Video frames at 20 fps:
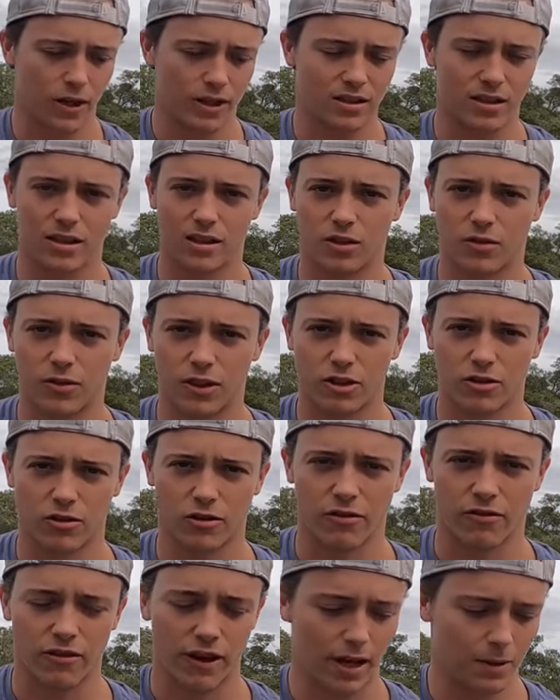the rest of this fish
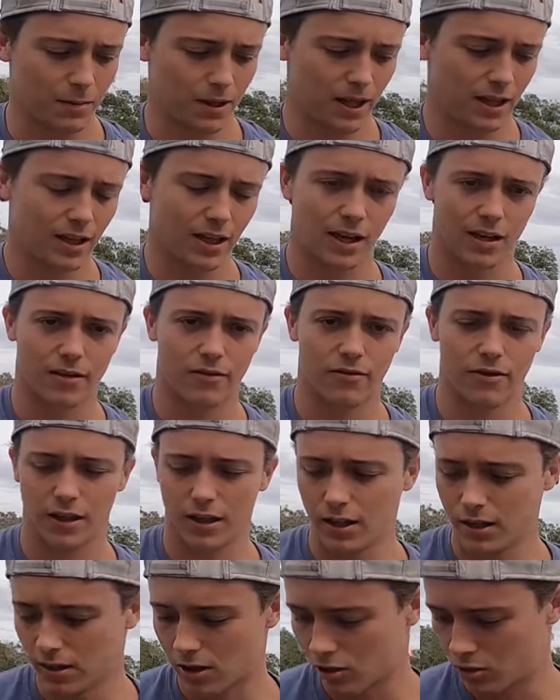with the family, the other
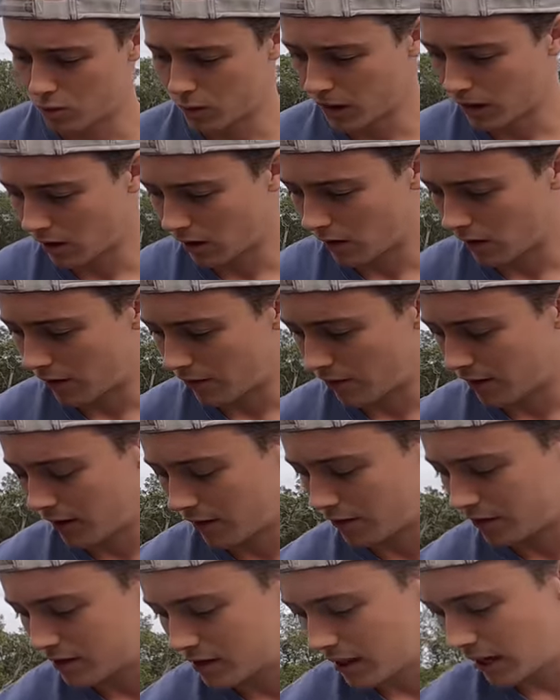fillet, because we got enough
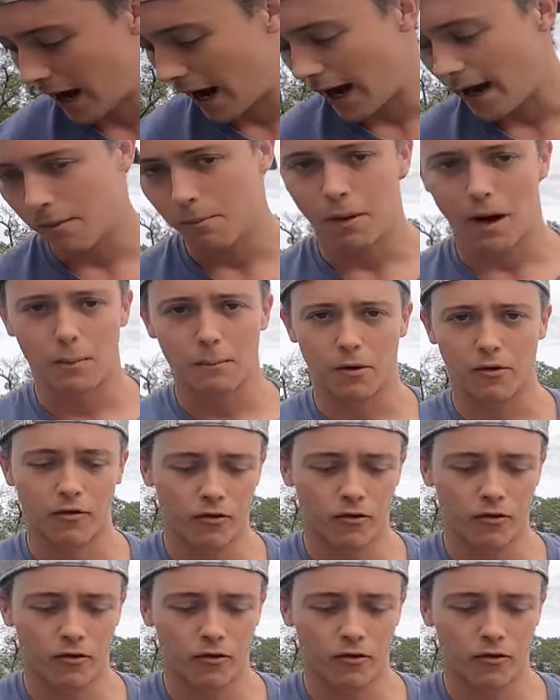here for today. But